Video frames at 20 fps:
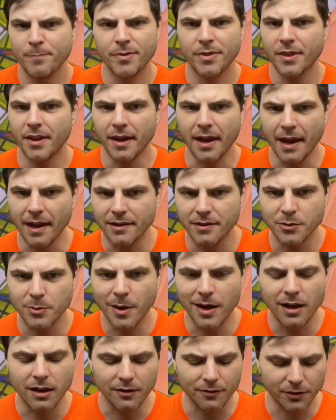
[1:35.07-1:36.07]
the GAN
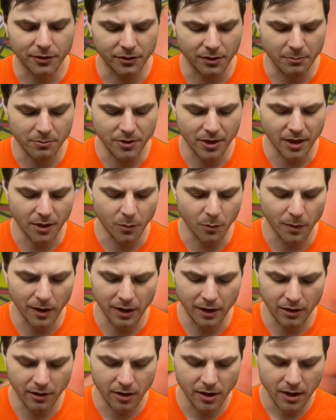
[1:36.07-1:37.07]
12 or something,
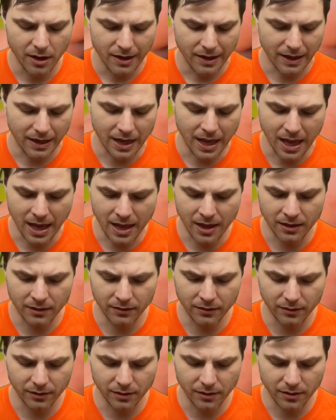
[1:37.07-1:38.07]
where it
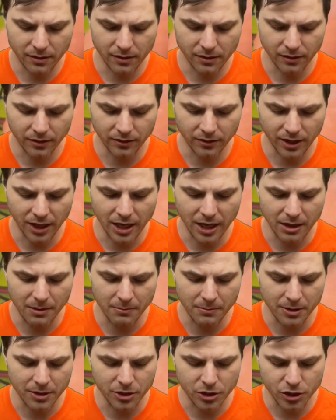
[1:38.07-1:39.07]
has the
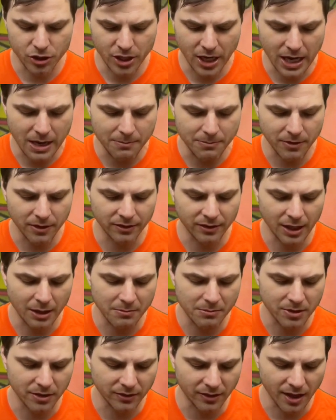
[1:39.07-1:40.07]
same shape, the same
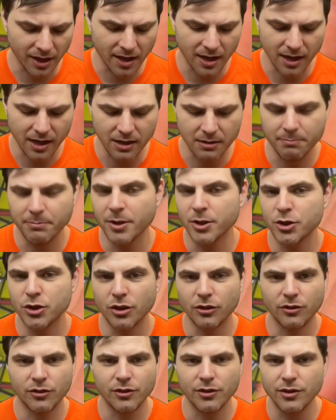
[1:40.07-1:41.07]
design, but
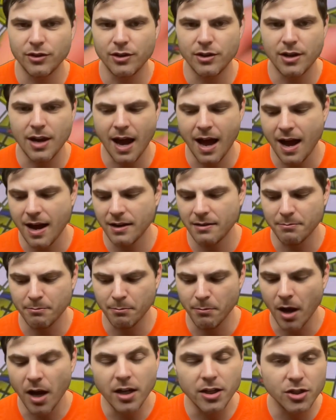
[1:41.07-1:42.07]
just not
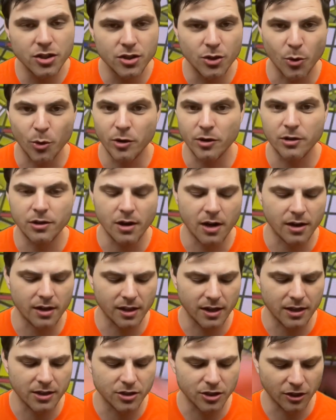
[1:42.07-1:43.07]
much or none of
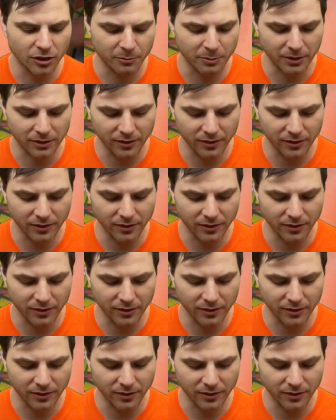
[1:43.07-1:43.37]
the adjustment